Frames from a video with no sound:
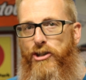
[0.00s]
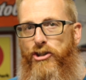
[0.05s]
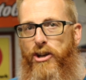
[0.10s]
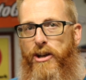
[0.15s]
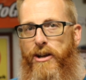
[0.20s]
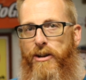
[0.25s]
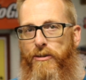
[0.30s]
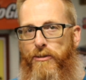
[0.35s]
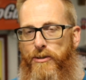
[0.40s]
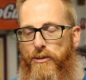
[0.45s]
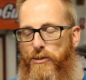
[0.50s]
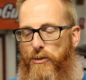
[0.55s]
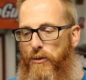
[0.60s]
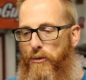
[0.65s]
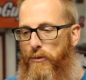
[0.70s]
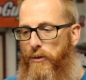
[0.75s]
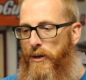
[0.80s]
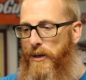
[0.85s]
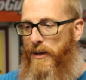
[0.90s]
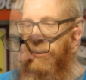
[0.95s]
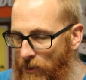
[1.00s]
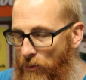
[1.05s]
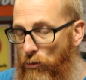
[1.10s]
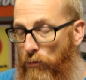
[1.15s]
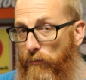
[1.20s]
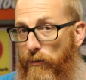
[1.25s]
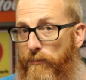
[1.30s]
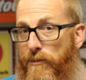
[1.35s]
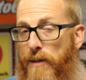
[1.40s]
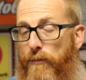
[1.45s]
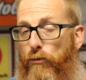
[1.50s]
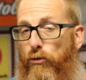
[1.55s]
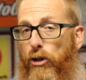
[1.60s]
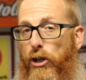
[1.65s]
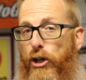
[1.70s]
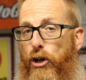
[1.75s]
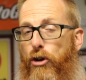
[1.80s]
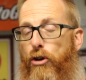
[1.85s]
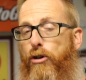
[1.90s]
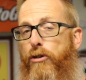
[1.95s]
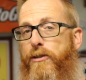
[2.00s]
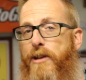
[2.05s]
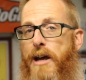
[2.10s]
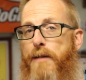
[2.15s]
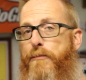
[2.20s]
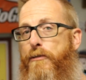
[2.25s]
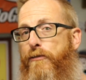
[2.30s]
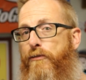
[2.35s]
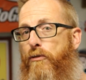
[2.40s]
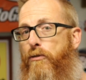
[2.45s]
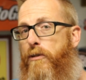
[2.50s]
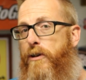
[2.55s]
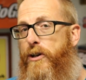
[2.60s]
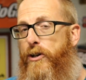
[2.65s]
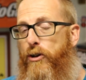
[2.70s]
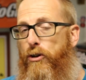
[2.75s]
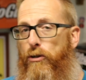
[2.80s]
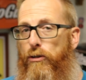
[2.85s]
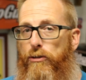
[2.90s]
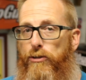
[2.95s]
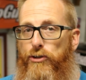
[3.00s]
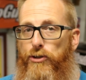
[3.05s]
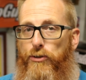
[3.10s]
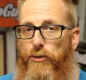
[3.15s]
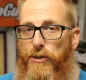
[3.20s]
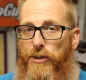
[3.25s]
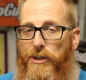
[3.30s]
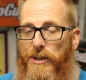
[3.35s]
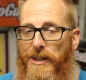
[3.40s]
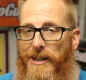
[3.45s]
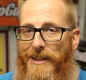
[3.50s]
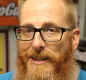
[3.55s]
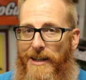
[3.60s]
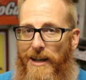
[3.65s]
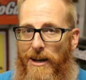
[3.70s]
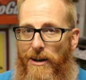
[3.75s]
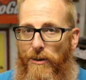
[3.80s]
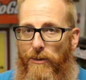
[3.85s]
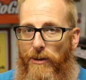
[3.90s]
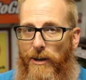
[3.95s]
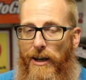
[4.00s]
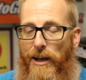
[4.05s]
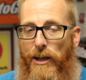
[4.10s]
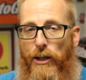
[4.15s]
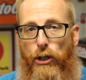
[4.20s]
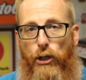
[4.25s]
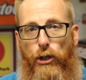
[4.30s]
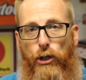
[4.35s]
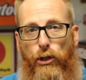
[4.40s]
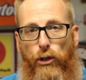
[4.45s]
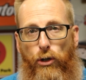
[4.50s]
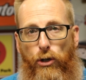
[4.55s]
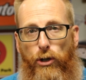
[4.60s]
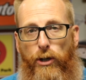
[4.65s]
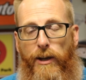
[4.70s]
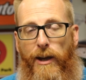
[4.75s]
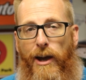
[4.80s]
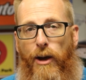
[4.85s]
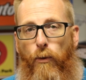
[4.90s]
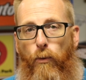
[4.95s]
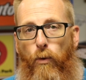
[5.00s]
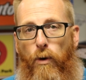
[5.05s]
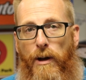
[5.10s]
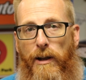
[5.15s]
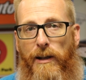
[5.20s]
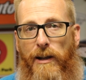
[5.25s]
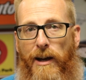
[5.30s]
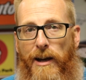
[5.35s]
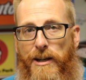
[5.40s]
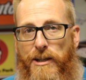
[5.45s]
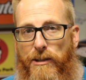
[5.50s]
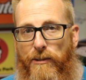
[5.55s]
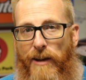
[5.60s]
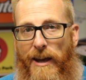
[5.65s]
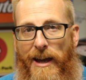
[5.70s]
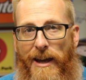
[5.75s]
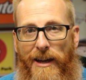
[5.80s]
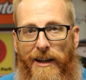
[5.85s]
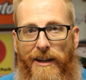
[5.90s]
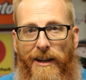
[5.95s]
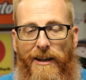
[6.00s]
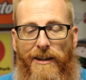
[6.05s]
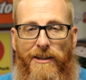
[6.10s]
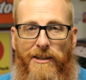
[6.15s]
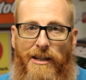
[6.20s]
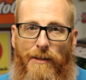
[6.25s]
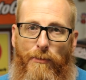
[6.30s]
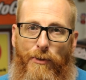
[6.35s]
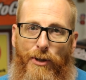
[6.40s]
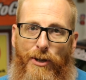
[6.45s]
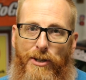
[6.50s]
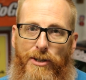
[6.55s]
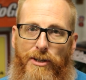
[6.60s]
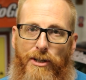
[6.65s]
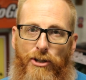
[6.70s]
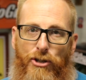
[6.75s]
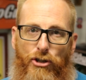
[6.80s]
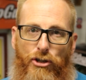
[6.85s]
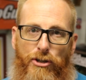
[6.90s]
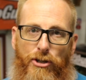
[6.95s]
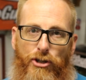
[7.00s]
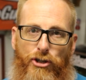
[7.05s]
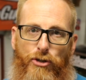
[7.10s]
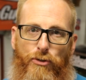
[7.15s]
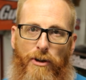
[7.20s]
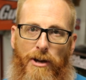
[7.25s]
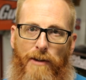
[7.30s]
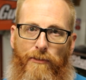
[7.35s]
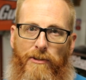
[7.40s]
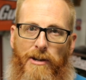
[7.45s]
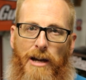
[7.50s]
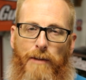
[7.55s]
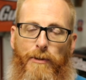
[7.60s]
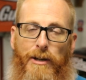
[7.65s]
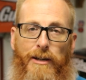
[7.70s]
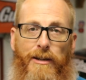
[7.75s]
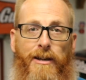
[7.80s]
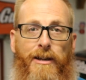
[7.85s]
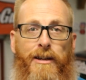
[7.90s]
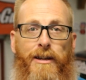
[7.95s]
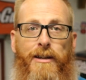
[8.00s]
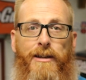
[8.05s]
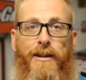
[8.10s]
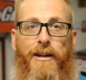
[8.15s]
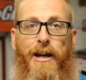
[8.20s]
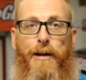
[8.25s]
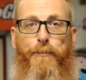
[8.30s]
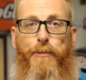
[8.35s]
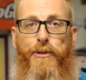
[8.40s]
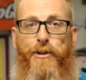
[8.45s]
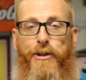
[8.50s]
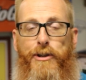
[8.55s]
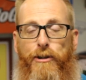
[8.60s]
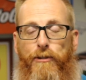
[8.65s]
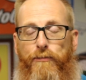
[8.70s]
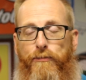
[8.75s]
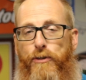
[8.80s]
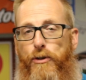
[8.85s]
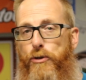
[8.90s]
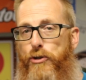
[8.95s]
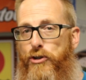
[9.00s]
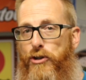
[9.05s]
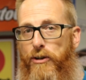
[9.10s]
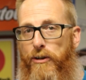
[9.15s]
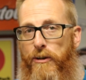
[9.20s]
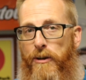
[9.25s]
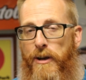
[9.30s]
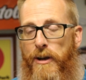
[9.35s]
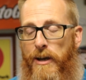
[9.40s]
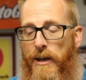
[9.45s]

channel. So, so if you've never really heard that before, I encourage you to sit down and look at what lies ahead and some of the decisions that you have coming up in the near future.